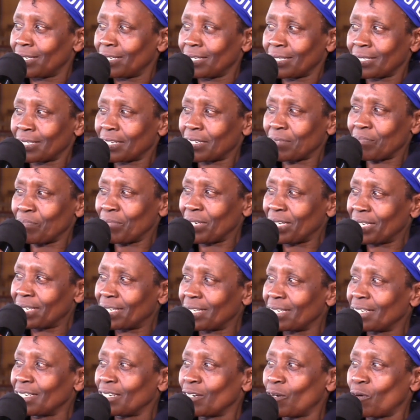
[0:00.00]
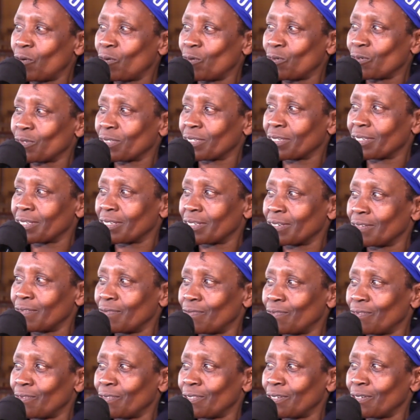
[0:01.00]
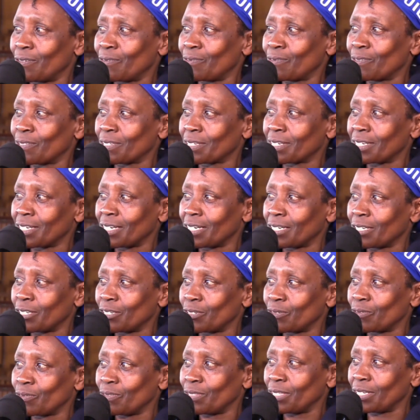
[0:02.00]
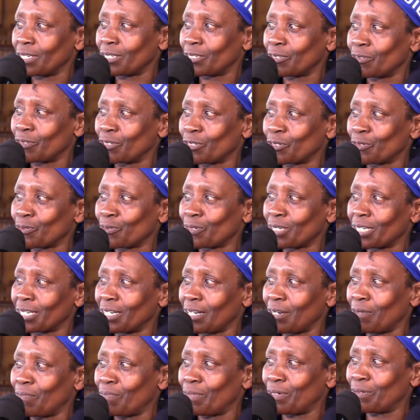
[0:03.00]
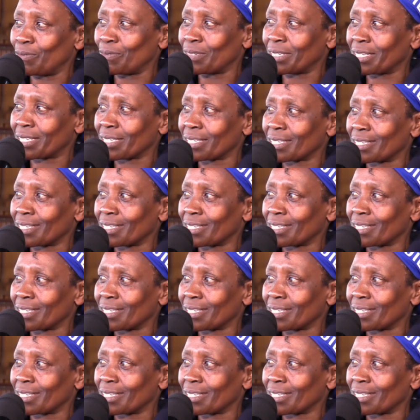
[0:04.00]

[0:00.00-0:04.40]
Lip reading: estimated cost for the construction that you are talking about?